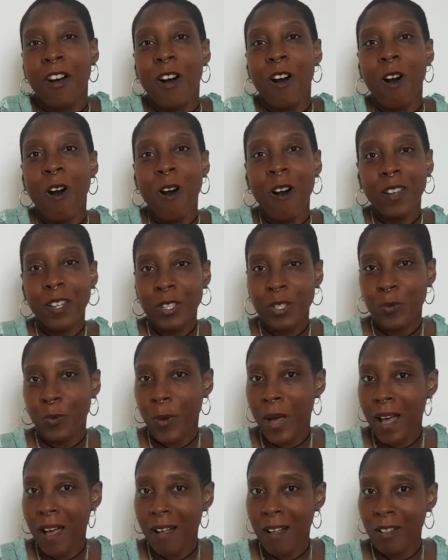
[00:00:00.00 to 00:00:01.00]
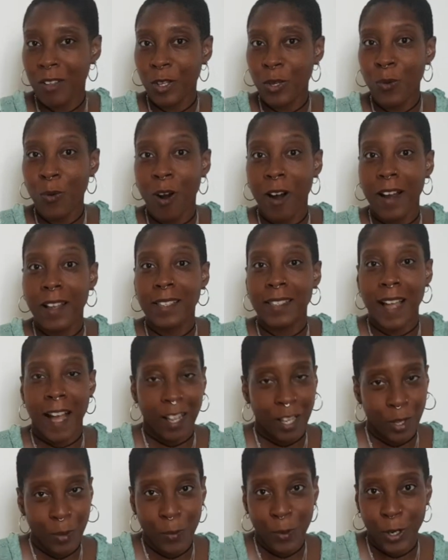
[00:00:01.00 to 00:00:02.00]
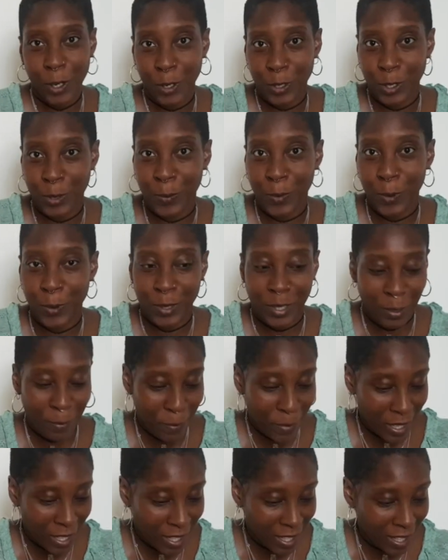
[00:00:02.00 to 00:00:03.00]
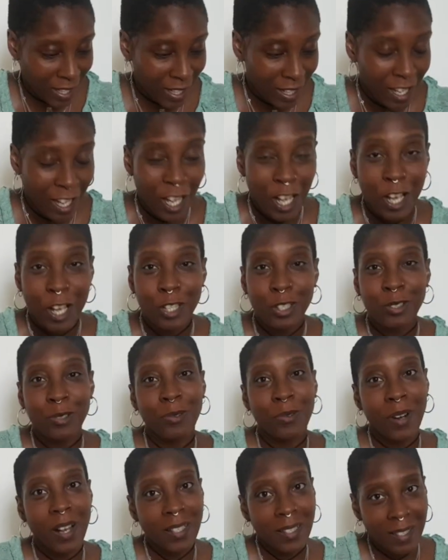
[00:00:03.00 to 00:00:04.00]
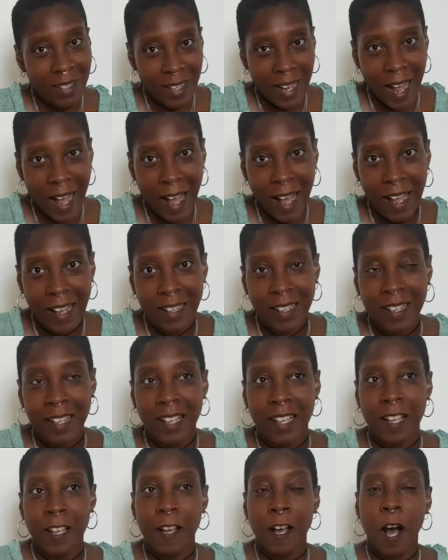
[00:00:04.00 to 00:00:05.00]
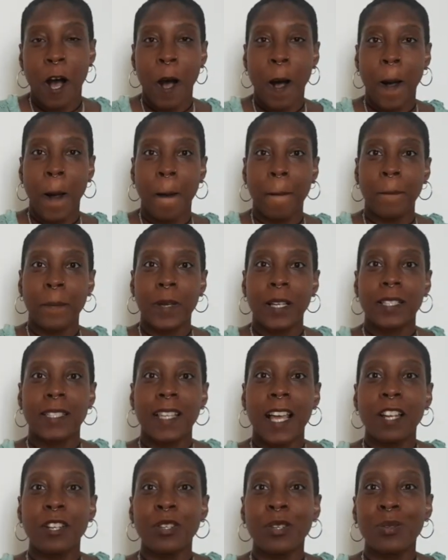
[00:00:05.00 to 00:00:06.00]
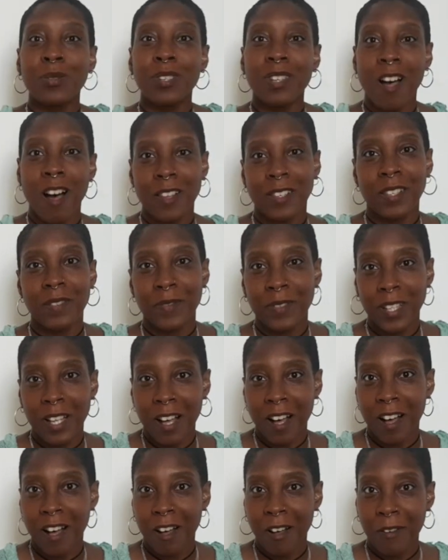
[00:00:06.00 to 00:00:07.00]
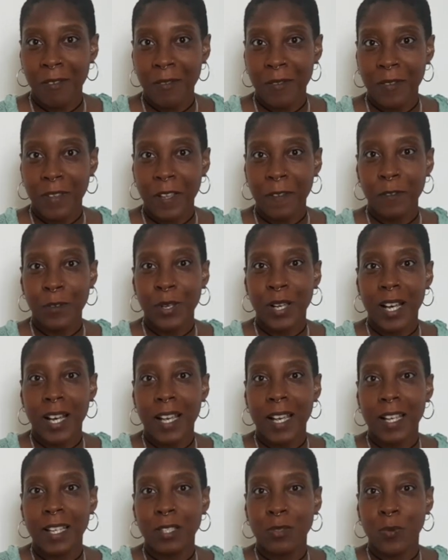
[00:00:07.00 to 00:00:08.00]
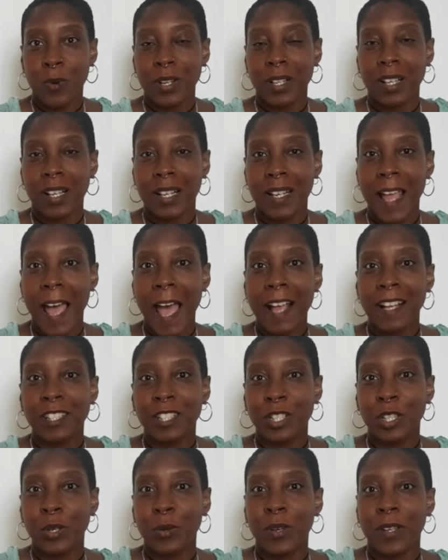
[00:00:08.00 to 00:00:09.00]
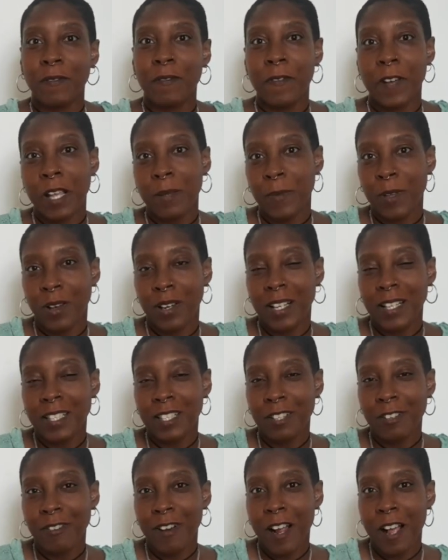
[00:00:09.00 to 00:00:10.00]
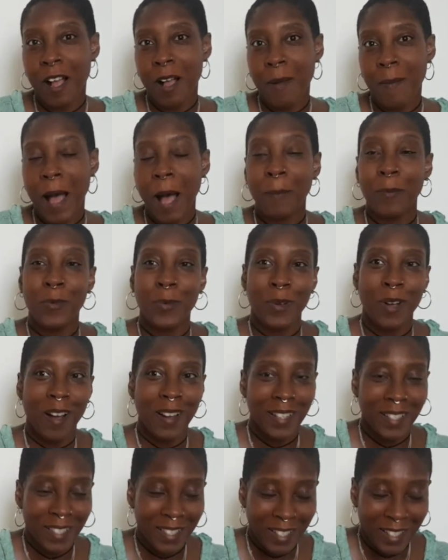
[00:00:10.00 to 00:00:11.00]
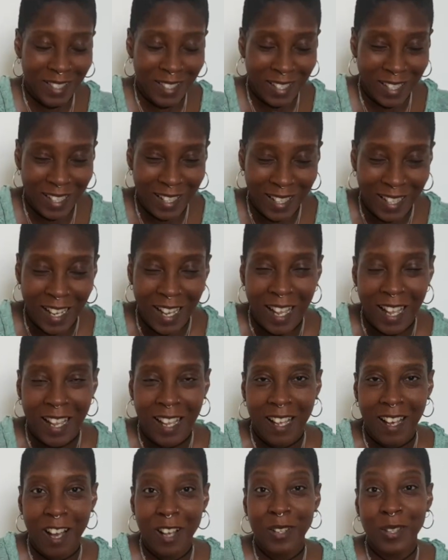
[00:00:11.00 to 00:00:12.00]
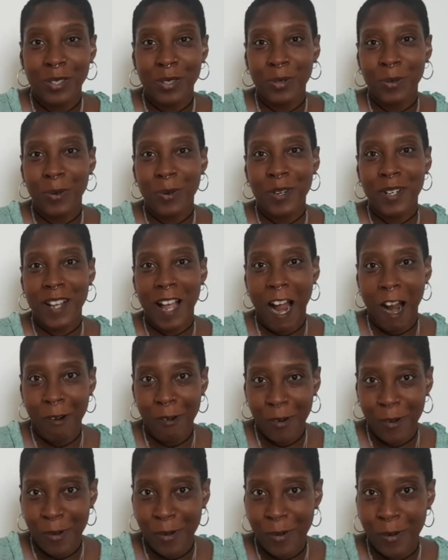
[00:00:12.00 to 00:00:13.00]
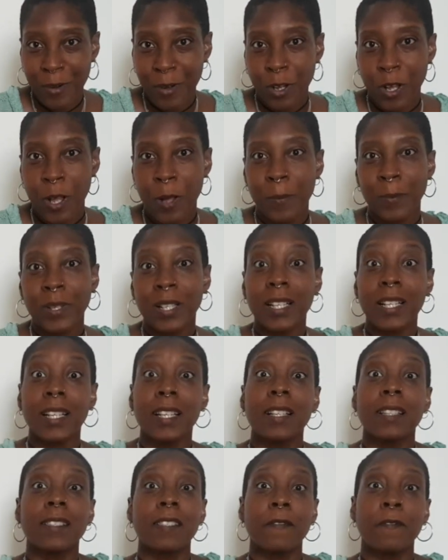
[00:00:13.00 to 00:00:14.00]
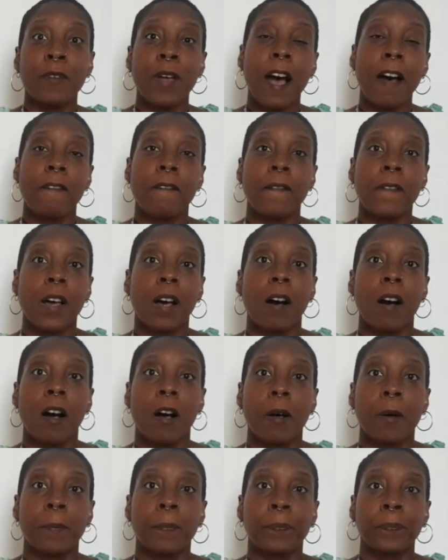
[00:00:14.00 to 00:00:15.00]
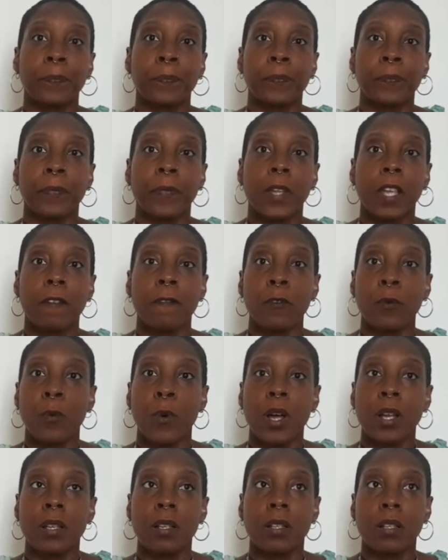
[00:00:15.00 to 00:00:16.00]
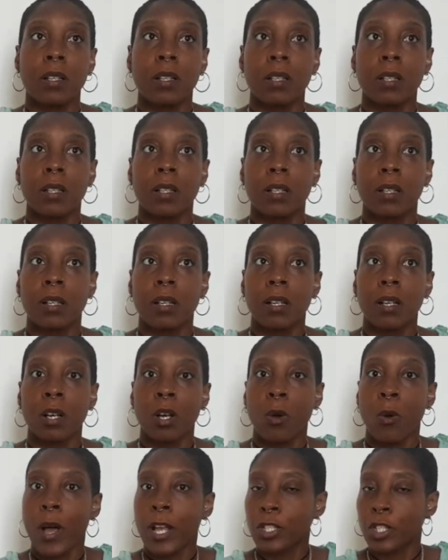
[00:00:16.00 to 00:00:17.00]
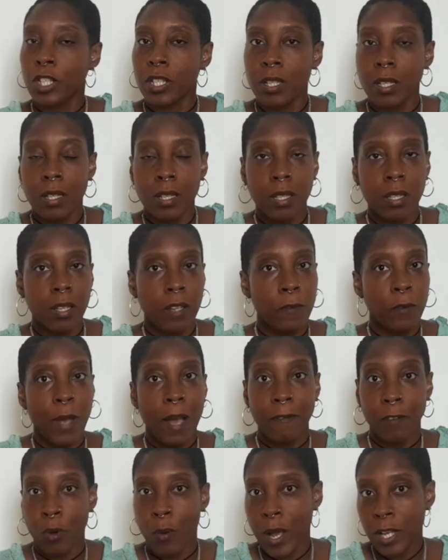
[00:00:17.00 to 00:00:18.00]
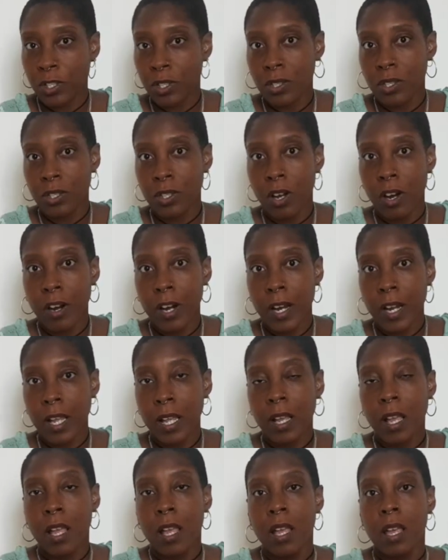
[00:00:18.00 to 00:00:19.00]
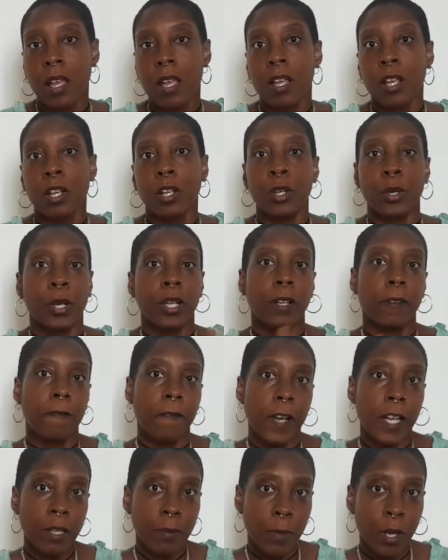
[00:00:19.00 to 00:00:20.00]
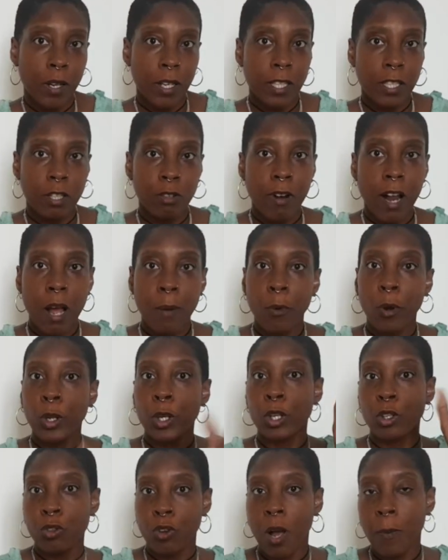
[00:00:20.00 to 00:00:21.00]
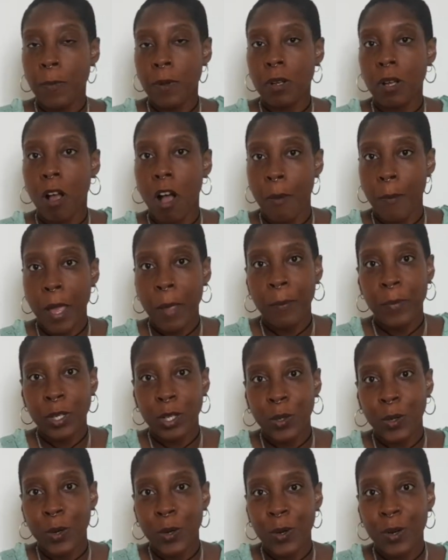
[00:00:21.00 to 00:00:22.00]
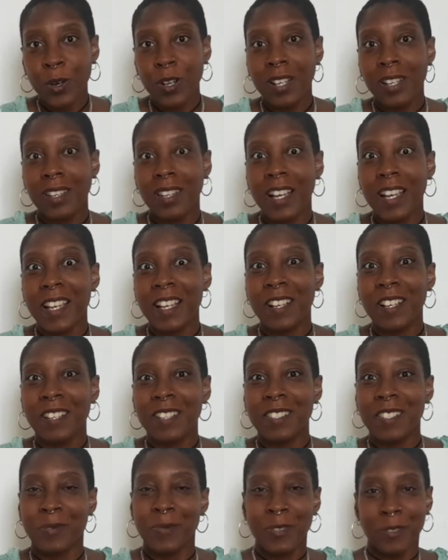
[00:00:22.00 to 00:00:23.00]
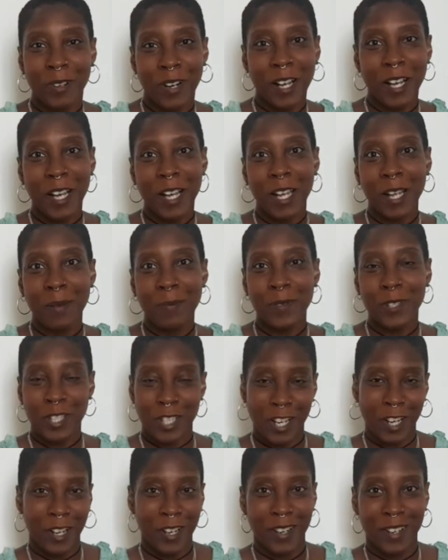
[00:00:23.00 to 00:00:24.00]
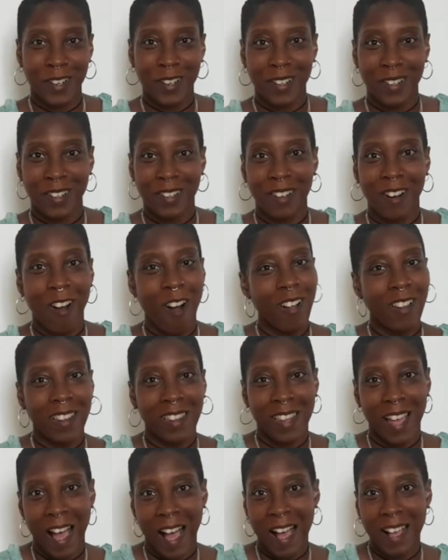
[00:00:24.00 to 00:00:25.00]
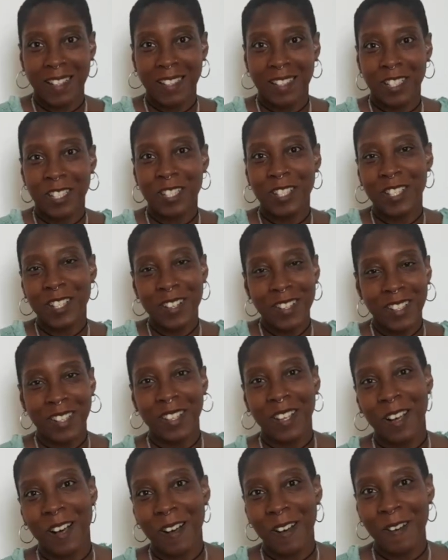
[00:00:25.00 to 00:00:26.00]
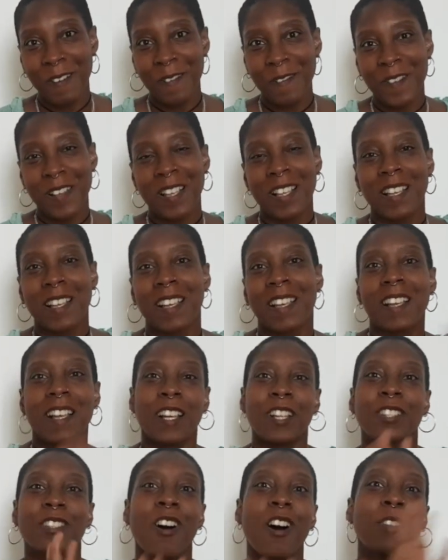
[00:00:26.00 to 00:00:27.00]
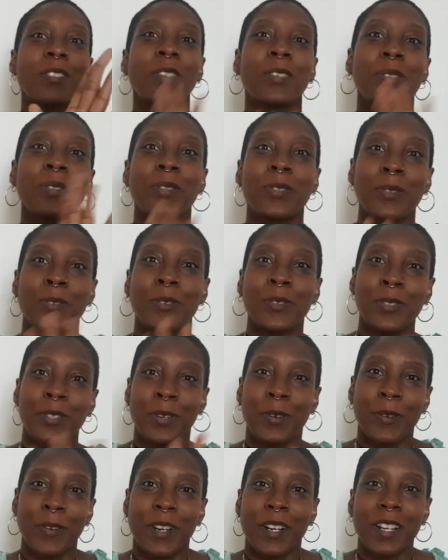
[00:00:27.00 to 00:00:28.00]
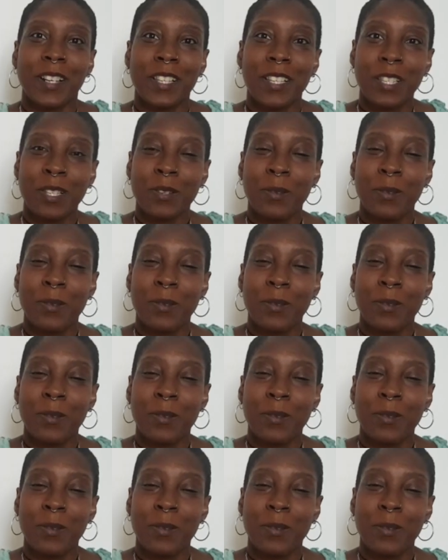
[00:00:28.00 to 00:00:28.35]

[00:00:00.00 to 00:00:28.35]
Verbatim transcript: All is well. You are exactly where you're supposed to be. Trust that. Um, sending you lots of love. If you guys want to connect, you can find me on Instagram at moongoddesssisi underscore tarot. Please, if you have, um, if you want a question, if you have a question, sorry, you can find me on Instagram, or you can drop a comment below. Like, subscribe, share, all of that. Share the love. Talk to you soon, Aquarius.